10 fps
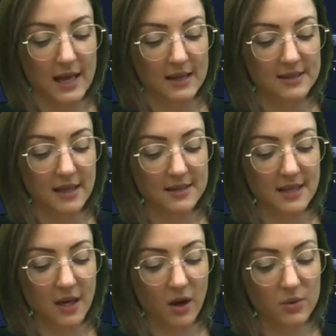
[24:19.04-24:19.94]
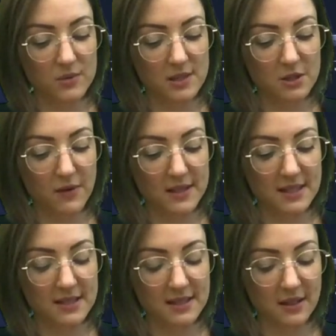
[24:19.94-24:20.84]
As Dante hones his
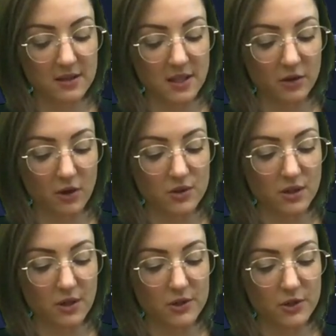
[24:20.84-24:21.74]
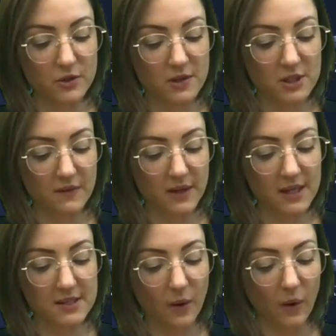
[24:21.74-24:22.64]
fencing skills and grows closer to achieving
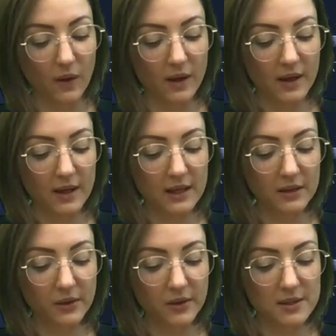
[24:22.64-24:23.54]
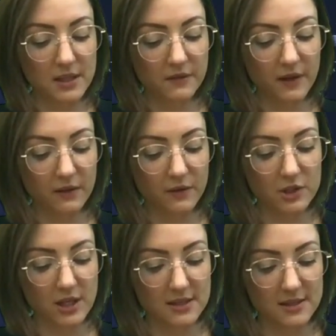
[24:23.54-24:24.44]
his goal, he learns the fight for
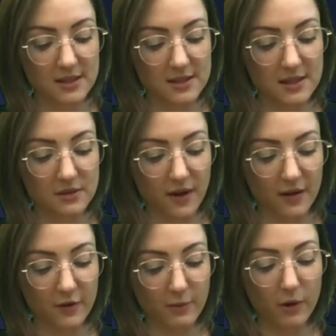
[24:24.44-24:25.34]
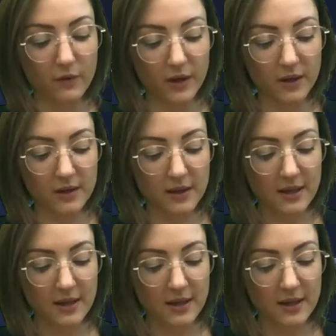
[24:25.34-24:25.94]
justice is far from over.